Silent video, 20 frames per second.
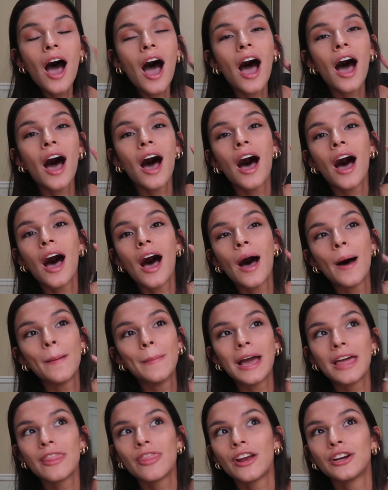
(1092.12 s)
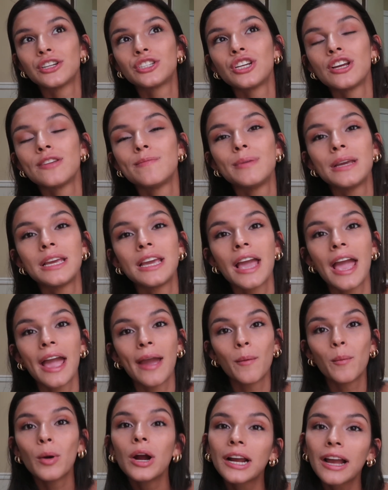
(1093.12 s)
There should be
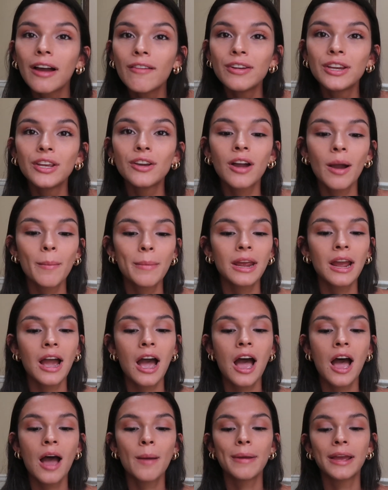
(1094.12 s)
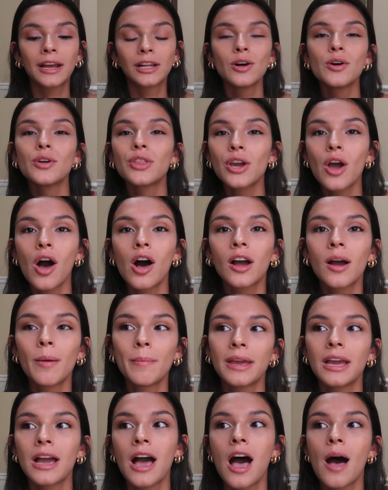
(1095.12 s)
a workout video coming up, a clothing haul
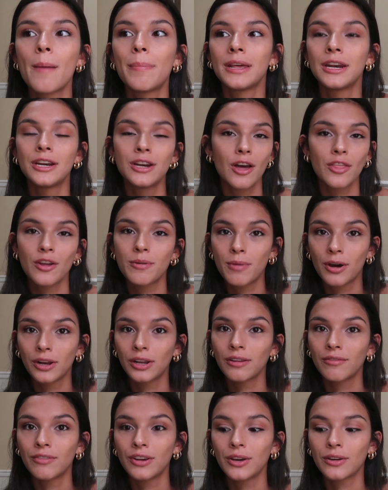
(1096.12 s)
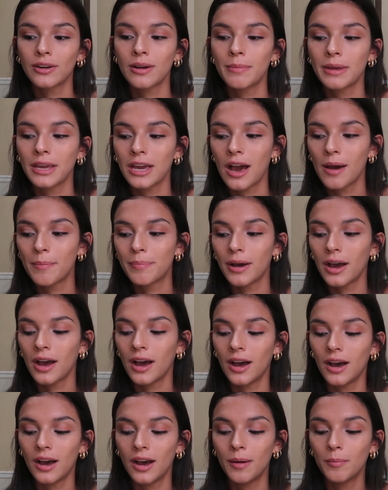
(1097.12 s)
coming up, and another modeling video coming
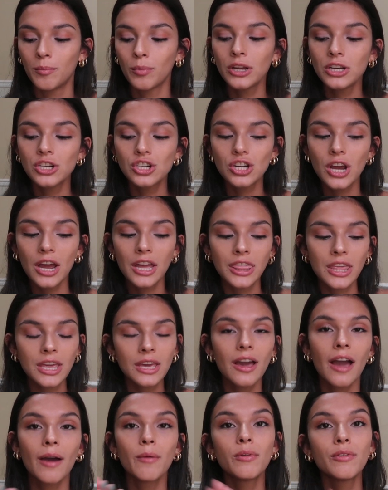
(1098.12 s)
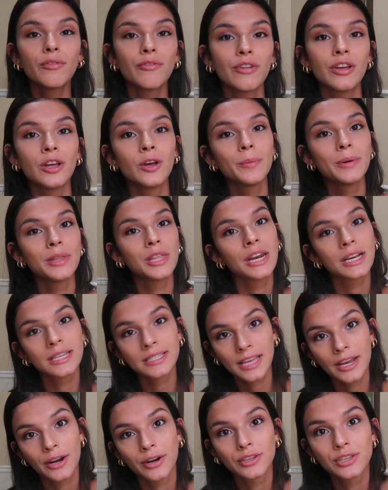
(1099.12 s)
up, which I think I will film in the
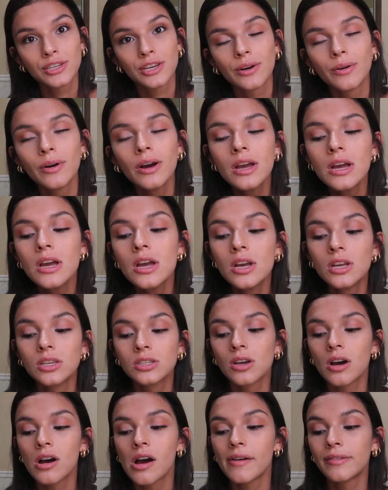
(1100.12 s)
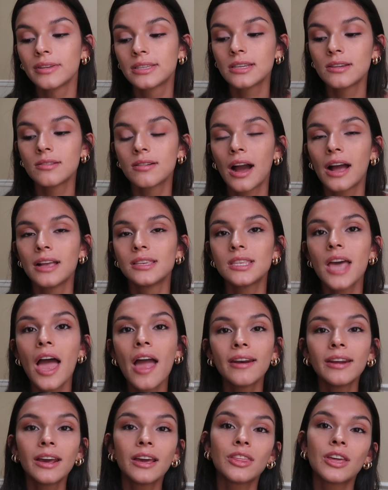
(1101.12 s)
next day or two. So I will see you guys
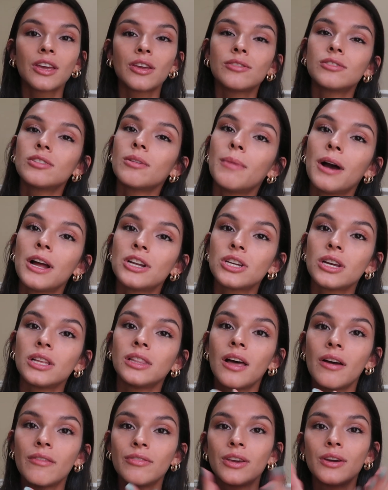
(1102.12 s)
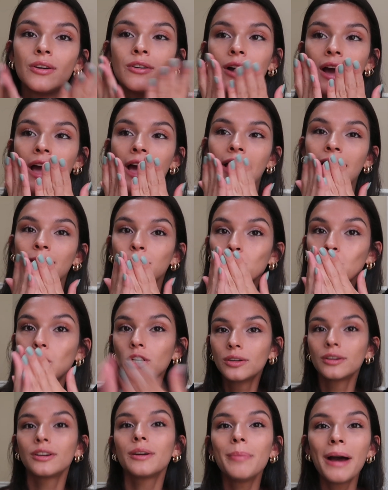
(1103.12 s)
then. Thank you so much. Love you, and
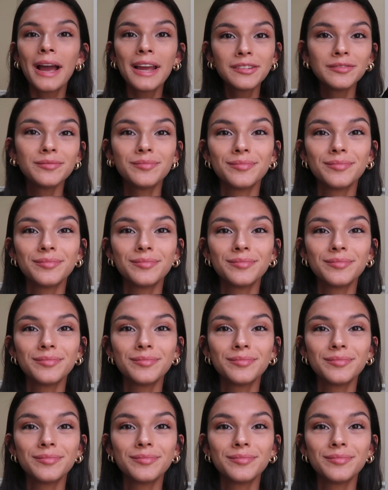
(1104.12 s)
goodbye.